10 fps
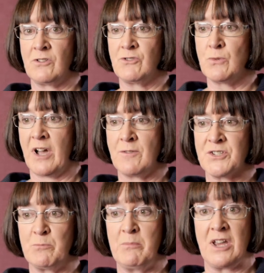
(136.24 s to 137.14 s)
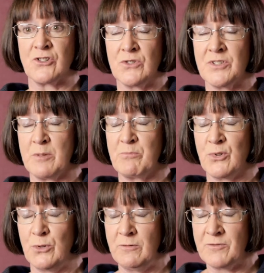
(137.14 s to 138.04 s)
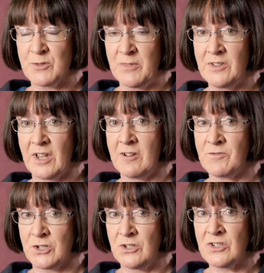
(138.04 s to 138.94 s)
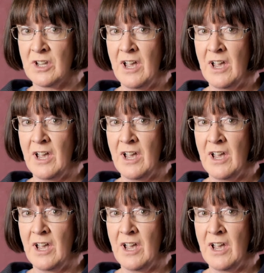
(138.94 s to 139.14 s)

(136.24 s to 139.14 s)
Do I have some measures that prove to me that I've done it?